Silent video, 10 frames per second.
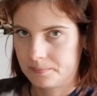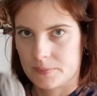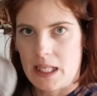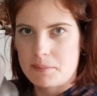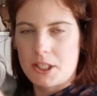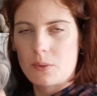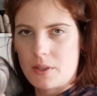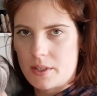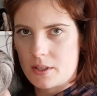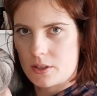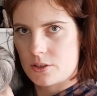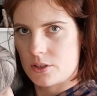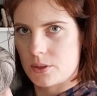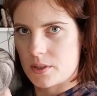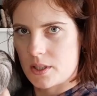Let me know what you think I should
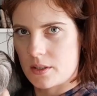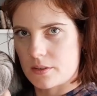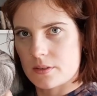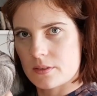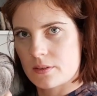do with those.